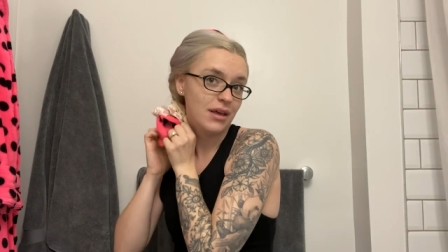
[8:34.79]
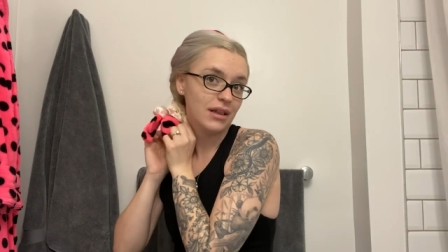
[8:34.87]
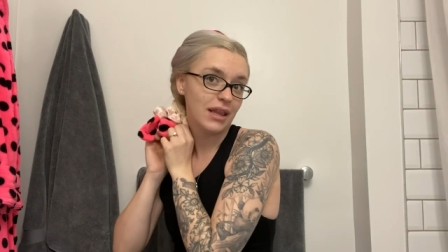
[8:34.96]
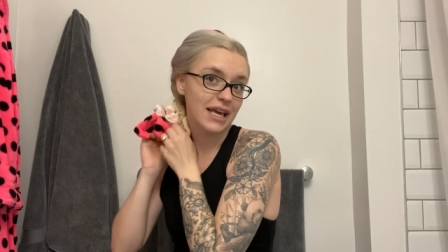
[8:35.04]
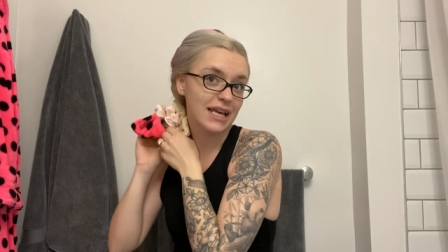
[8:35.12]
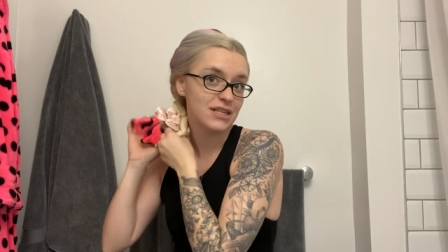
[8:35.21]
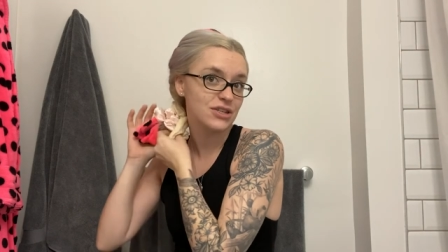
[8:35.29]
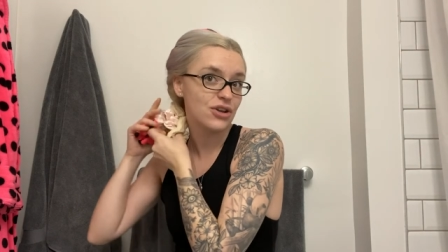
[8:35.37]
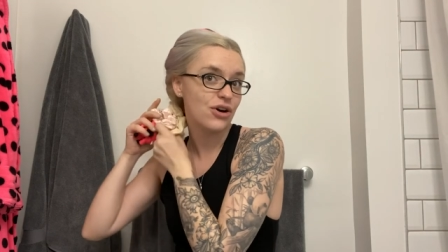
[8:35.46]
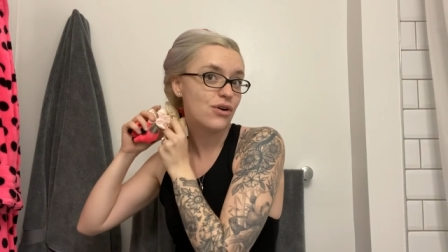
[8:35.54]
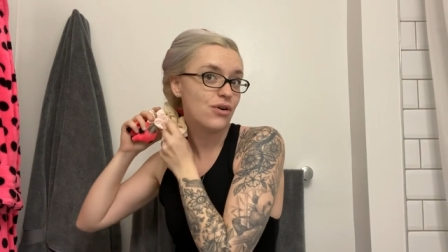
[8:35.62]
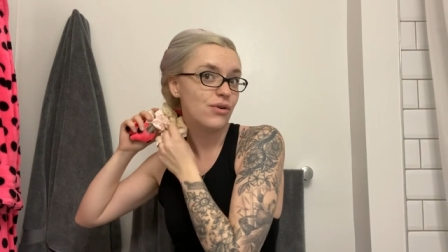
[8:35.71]
Like as
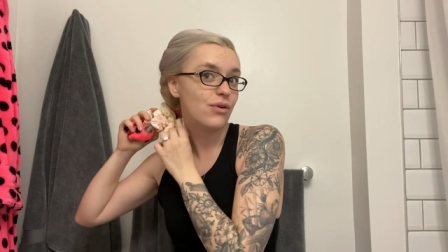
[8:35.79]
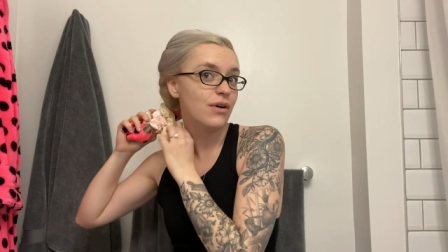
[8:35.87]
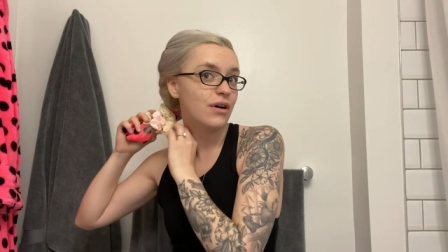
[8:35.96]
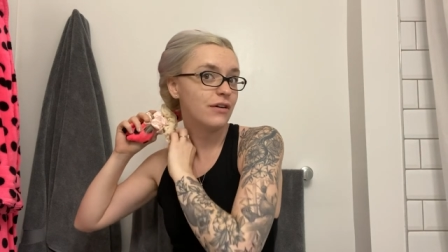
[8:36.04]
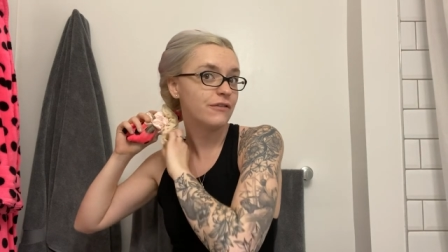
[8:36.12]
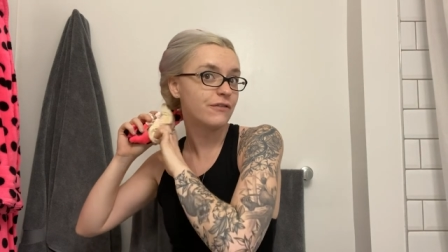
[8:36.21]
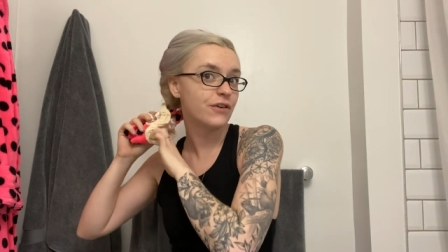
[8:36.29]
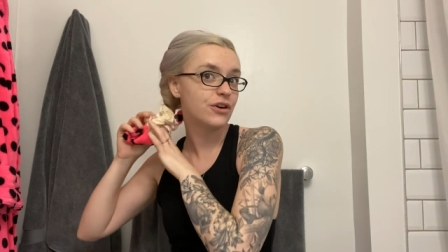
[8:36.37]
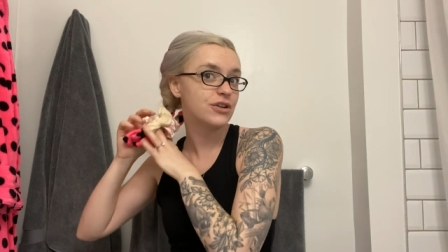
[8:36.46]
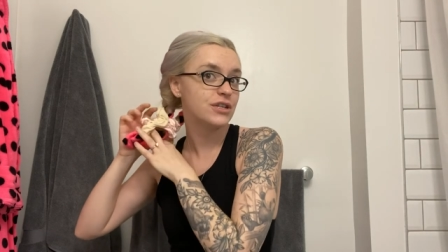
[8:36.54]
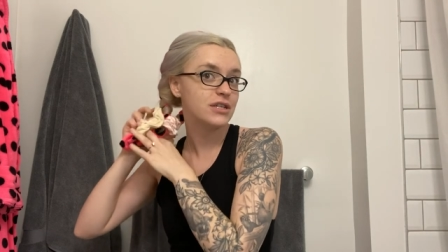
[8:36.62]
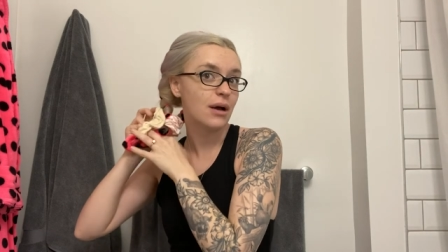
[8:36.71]
though for
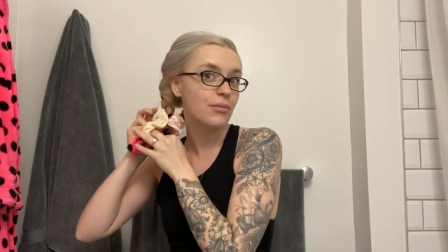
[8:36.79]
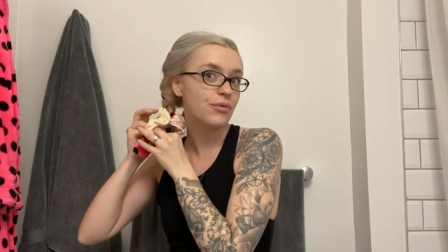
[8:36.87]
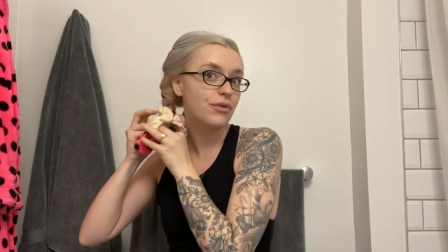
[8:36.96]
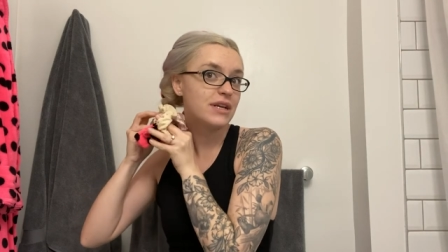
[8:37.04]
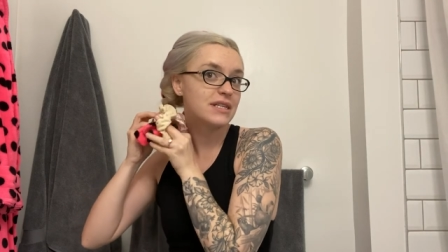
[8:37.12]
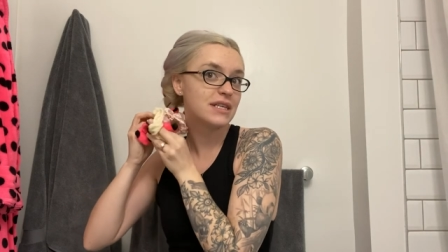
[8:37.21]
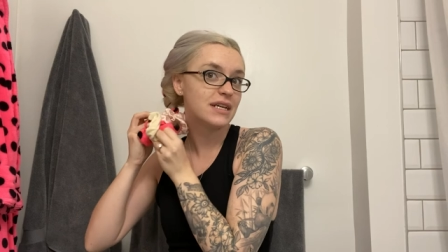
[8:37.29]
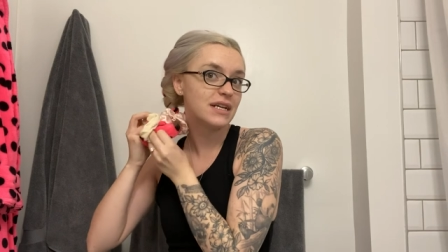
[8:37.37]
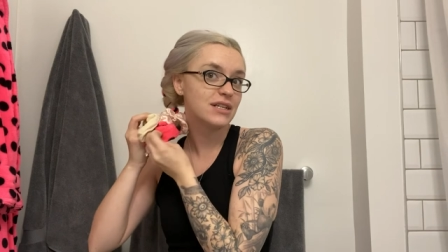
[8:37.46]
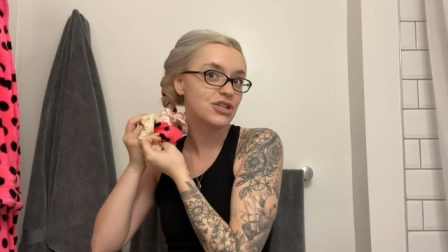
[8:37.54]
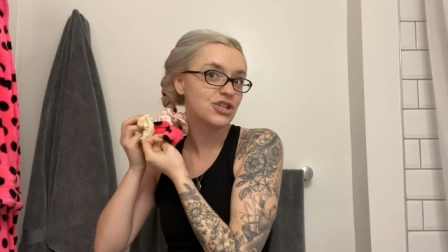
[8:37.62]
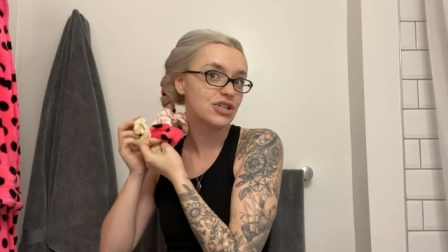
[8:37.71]
some reason
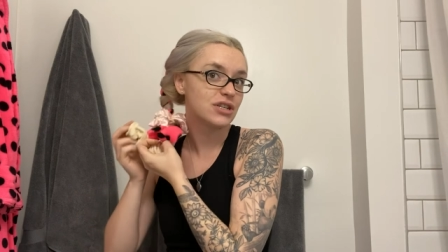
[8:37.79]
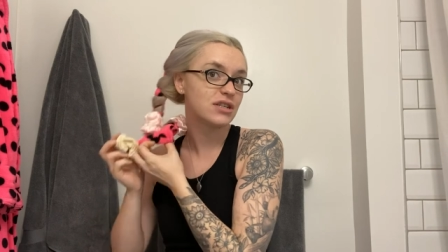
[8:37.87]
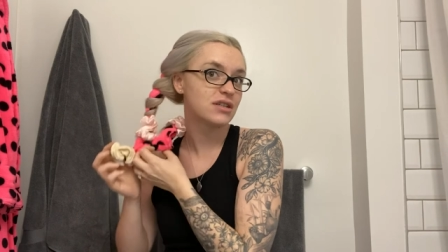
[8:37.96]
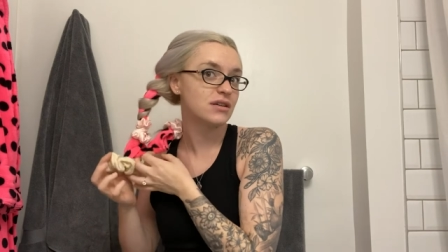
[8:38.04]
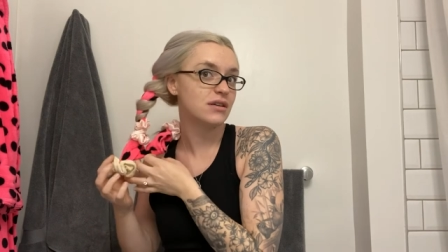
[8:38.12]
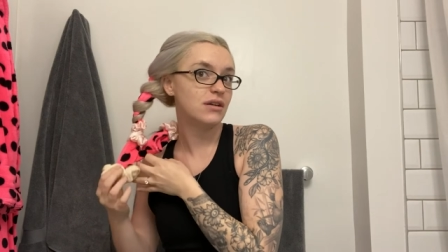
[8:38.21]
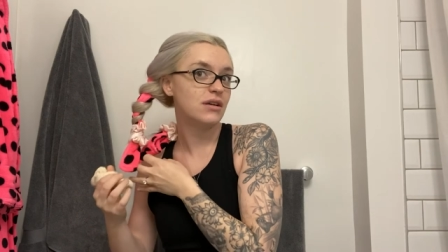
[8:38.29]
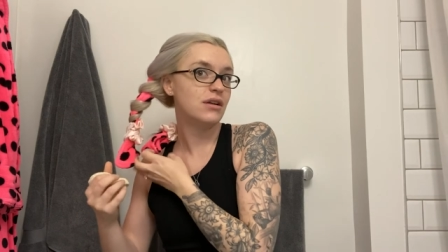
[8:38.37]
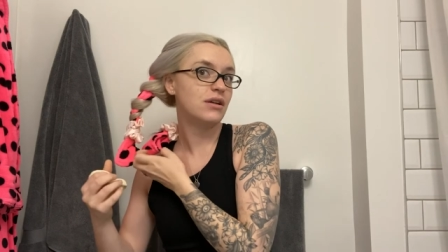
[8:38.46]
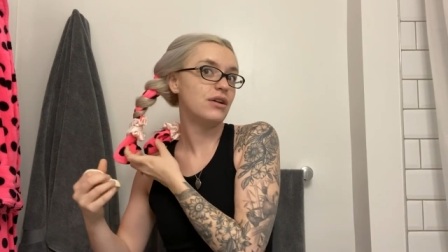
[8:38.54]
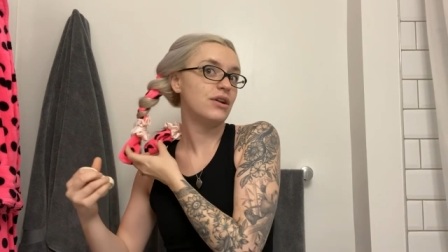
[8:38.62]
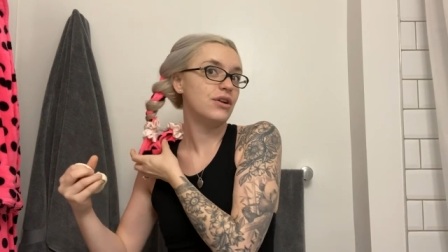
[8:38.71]
it's just
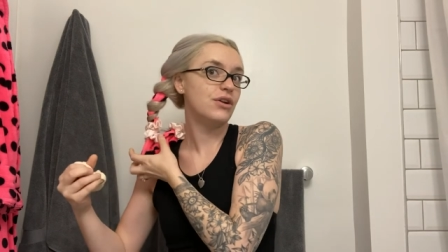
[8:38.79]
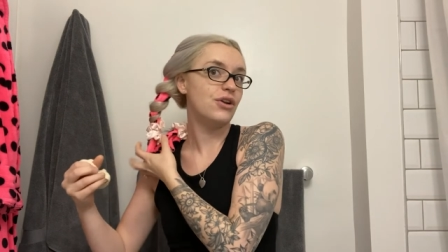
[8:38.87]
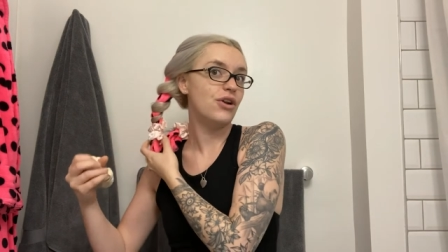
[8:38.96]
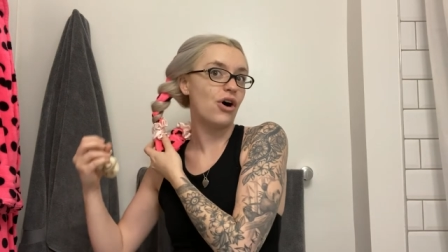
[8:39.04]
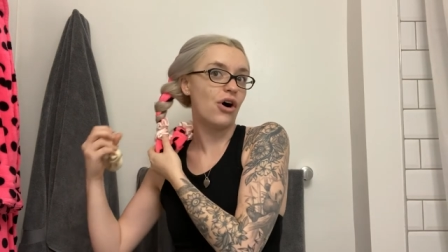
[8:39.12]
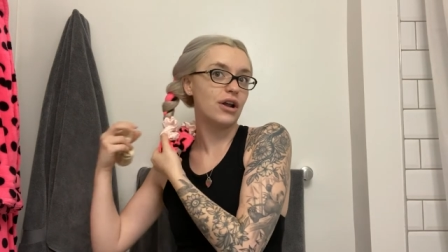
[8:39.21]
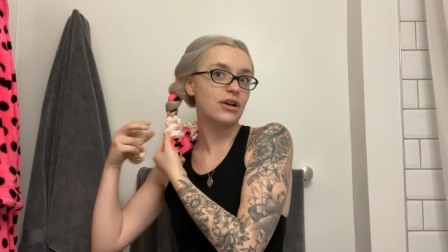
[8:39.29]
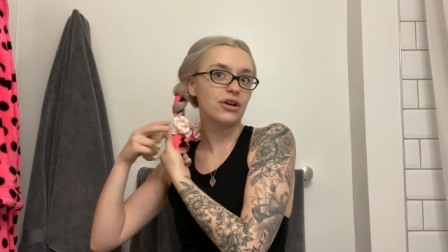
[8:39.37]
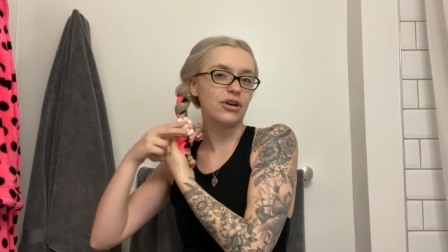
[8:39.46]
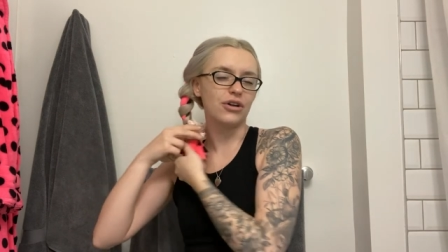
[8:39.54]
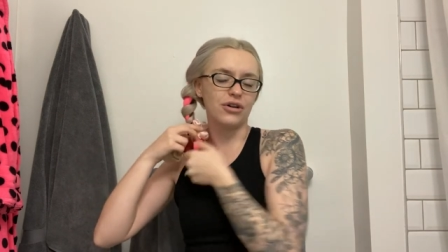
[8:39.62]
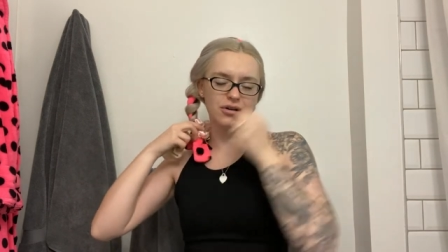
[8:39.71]
not
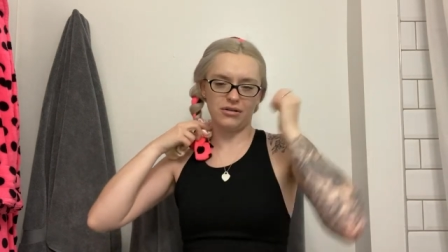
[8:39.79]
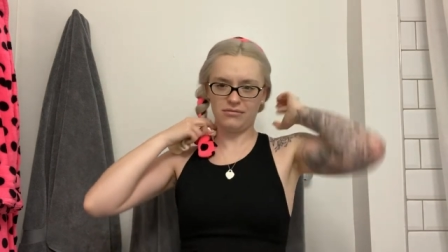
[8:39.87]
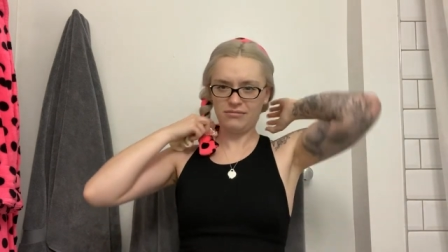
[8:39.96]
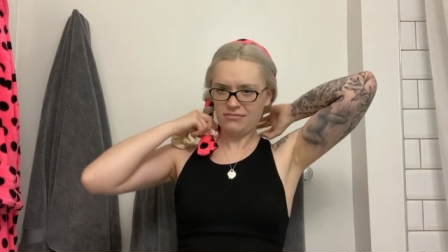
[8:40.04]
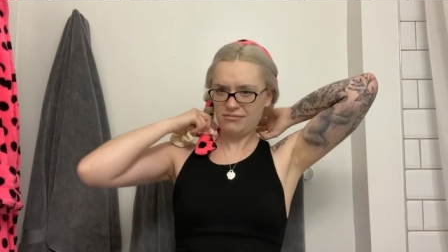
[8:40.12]
gonna